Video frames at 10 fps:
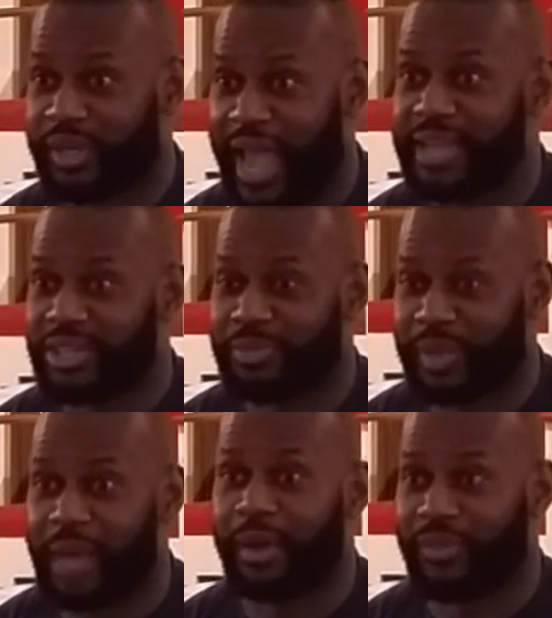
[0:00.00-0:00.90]
cash is
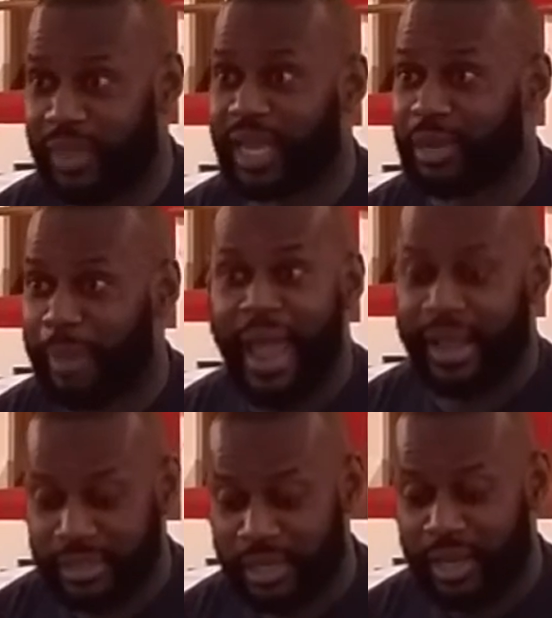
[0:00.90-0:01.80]
becoming a thing of the
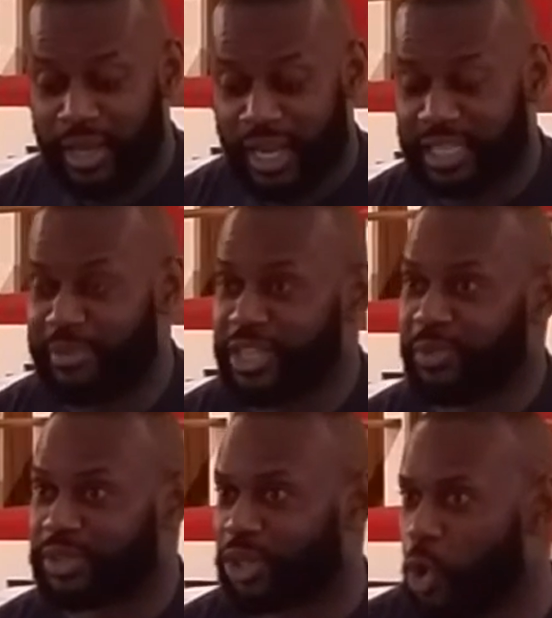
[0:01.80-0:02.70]
past,
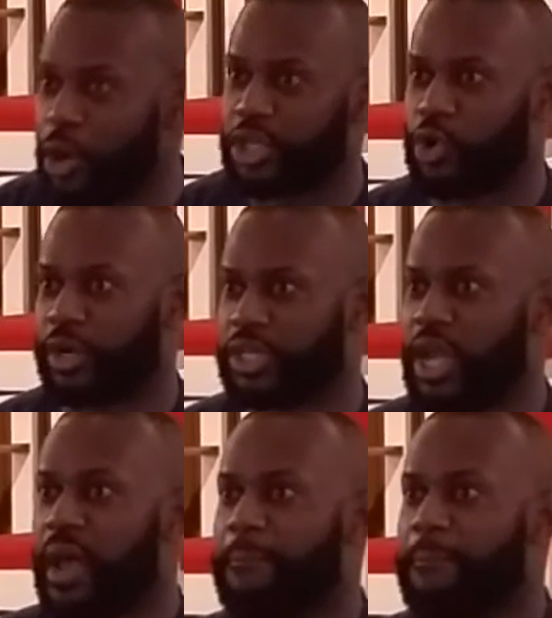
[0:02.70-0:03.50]
especially with the coin shortage.